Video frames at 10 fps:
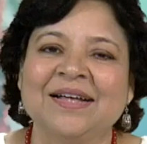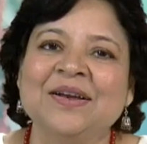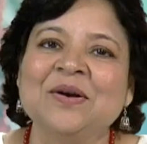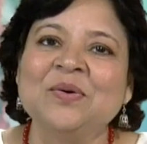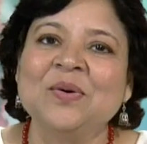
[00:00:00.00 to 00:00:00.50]

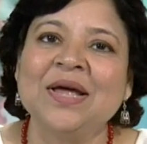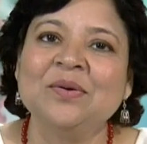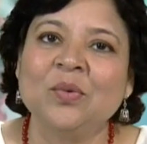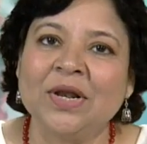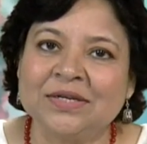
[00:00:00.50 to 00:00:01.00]
Hello
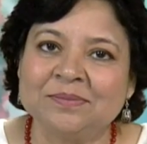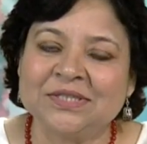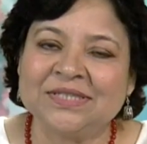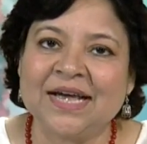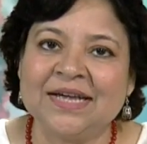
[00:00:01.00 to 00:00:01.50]
and welcome
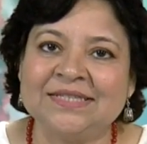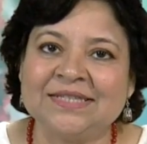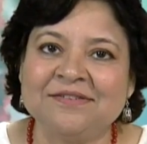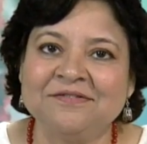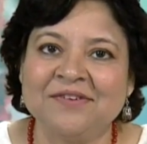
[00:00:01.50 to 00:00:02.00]
to
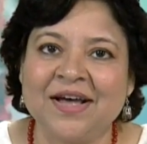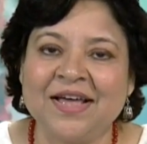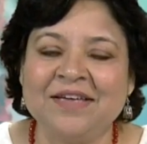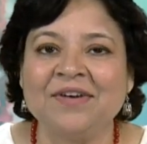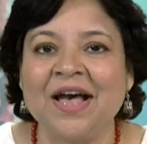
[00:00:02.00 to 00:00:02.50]
Science in
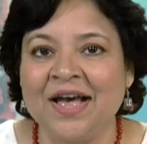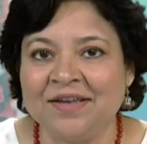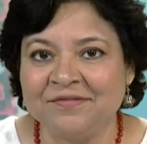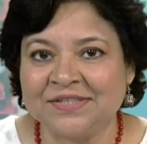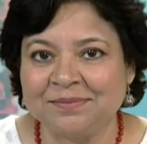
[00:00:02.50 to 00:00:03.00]
5.
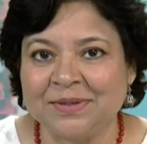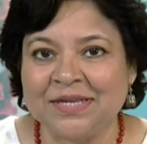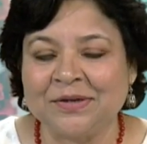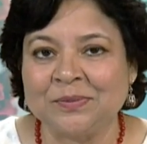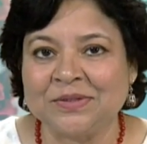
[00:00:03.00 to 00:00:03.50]
I'm
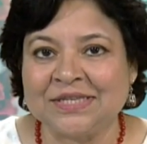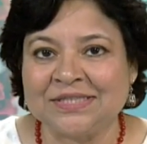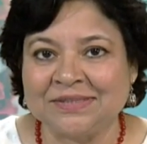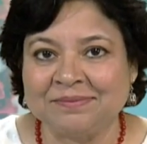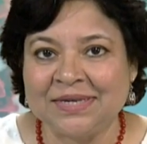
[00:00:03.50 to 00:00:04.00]
Vismitha
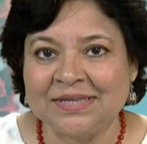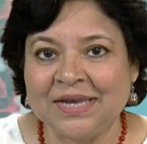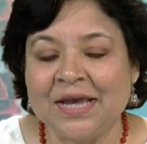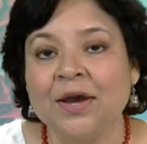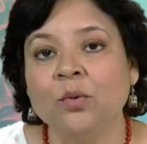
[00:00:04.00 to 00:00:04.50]

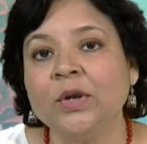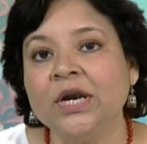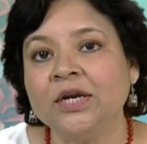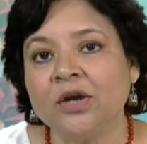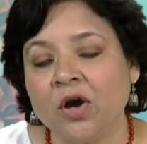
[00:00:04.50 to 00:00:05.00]
Gupta-Smith. We
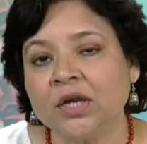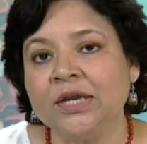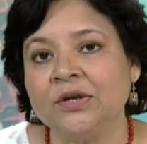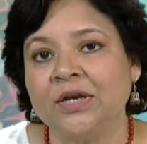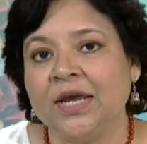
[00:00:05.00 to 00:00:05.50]
are
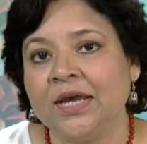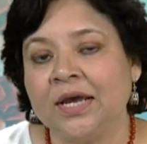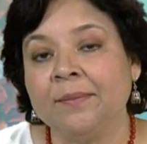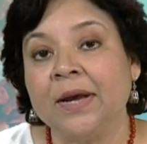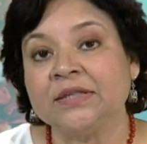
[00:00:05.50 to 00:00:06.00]
talking today
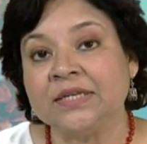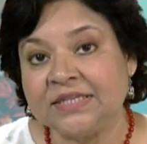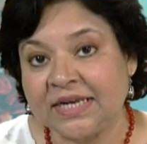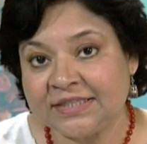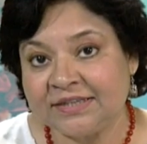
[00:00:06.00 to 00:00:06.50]
about the
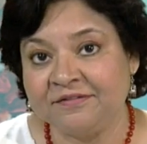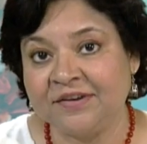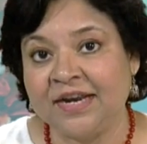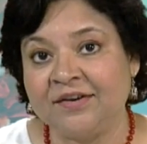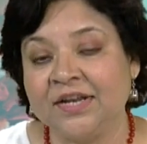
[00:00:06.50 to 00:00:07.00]
Delta
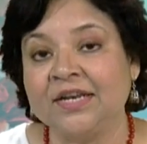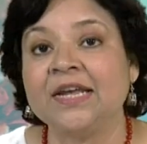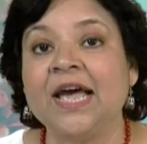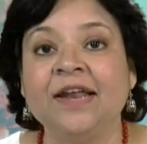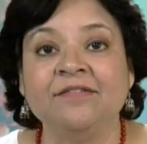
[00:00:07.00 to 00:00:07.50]

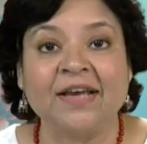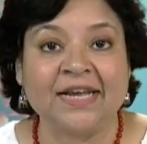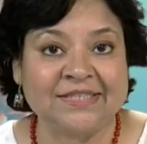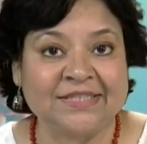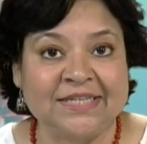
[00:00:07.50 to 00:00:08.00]
variant and
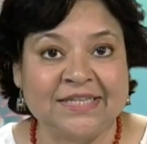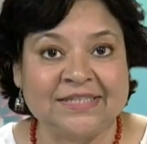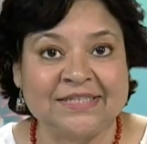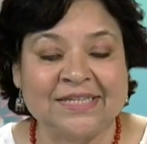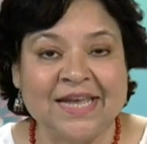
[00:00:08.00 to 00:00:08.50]

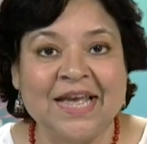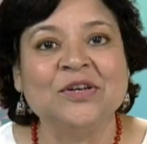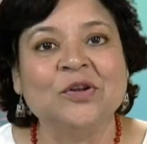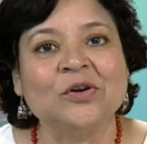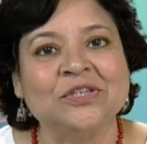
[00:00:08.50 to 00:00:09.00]
vaccines.
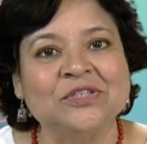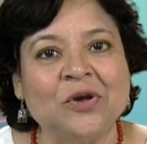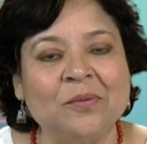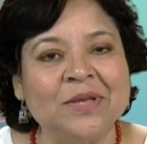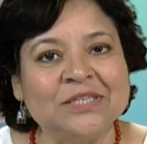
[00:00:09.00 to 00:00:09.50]
Dr.
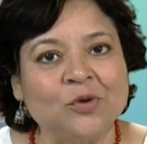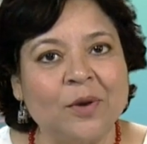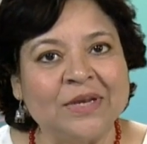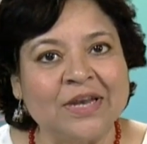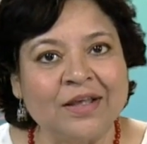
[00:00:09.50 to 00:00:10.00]
Soumya
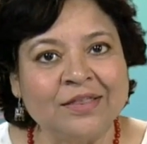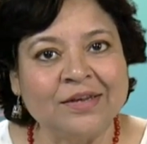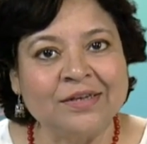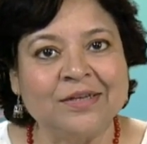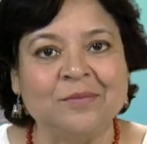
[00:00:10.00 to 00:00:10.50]

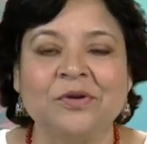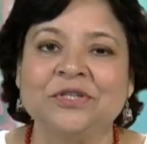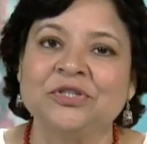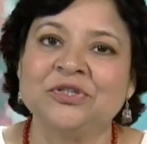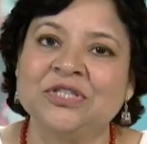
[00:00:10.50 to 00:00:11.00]
Swaminathan,
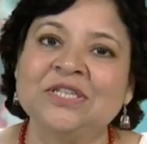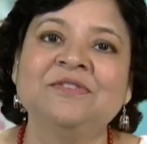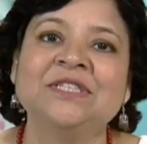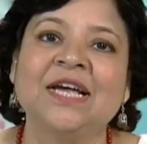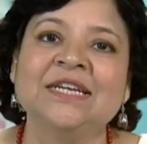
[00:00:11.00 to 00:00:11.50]
WHO's
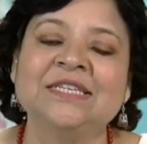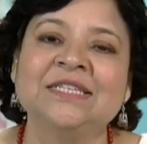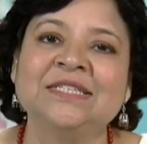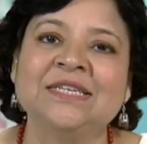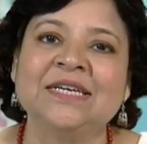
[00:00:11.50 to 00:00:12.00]
chief
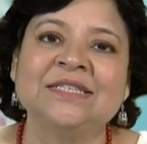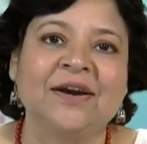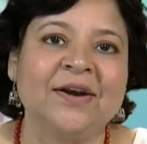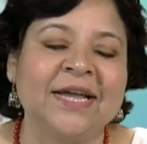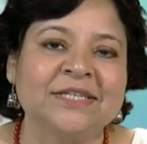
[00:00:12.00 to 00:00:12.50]
scientist, is
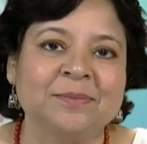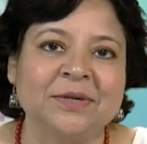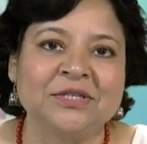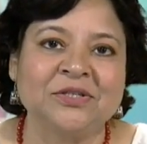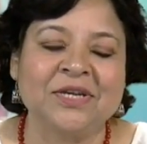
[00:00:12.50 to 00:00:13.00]
our
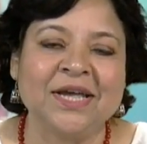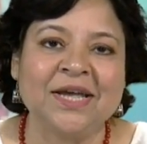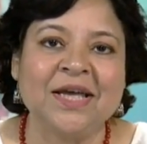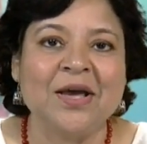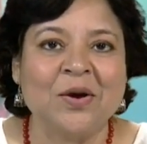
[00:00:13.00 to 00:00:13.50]
expert today.
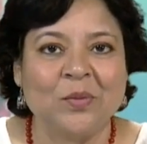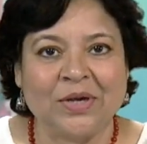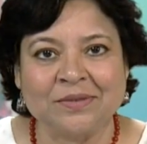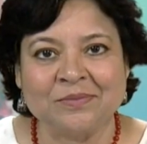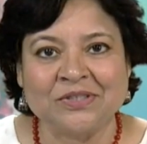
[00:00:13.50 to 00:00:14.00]

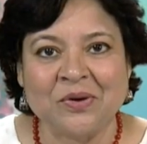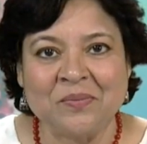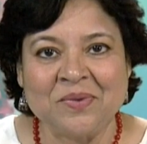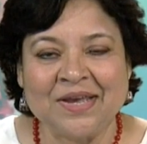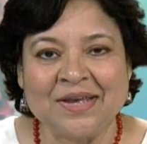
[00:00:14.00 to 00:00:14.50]
Welcome,
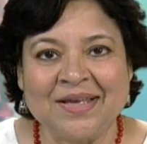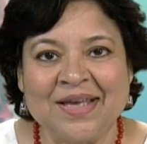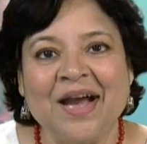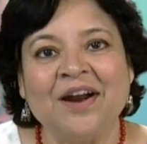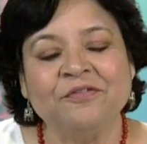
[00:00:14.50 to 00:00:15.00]
Soumya.
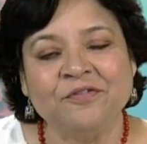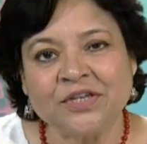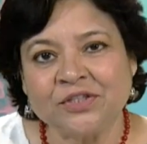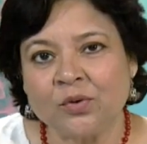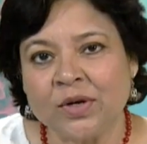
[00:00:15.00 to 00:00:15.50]
Our
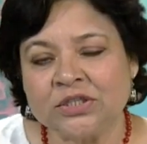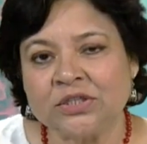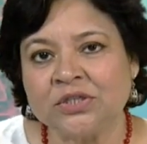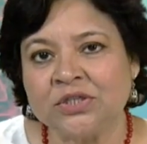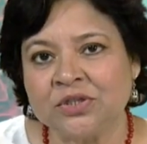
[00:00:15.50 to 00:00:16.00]
first
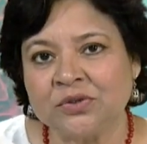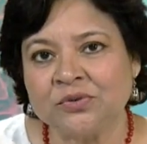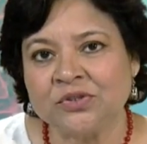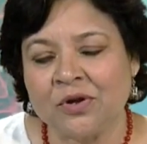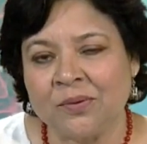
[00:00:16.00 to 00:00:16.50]
question to you,
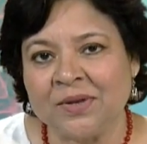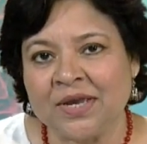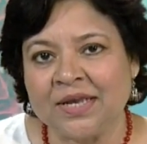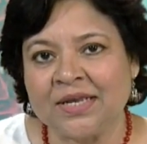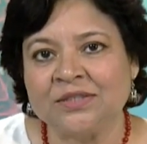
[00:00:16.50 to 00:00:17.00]

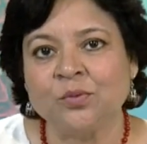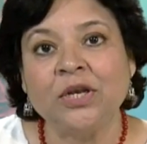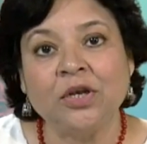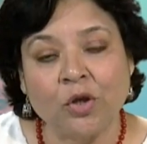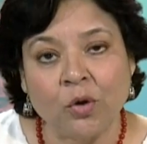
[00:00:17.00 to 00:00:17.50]
Soumya, is
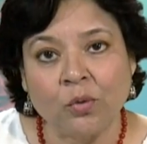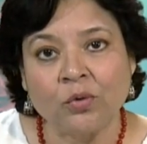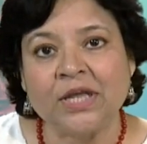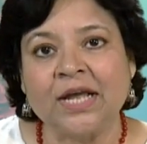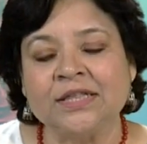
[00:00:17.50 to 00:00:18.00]
we
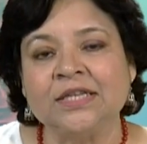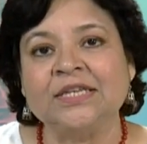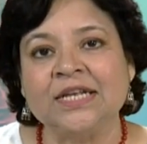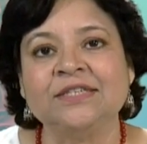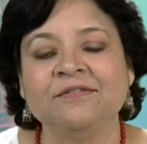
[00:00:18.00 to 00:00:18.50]
know that the
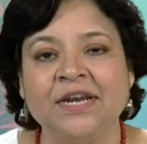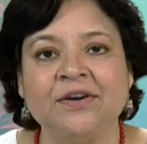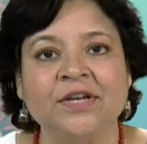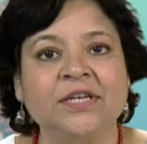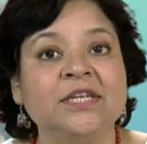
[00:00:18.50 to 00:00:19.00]
Delta
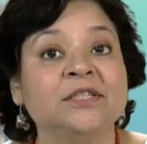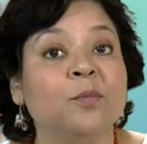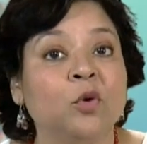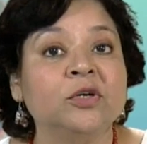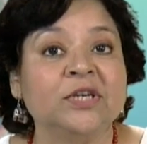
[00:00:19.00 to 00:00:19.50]
variant is
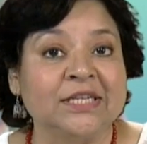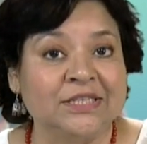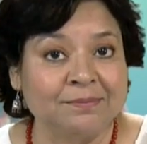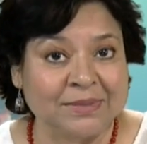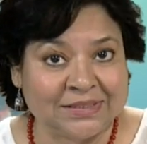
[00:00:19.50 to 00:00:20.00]
more
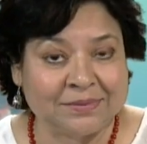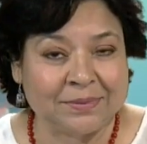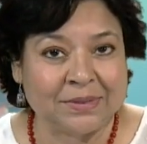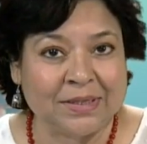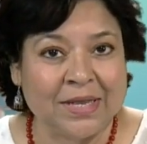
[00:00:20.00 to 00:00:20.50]

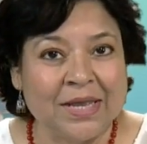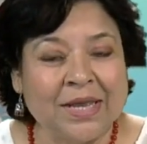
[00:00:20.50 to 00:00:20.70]
transmissible.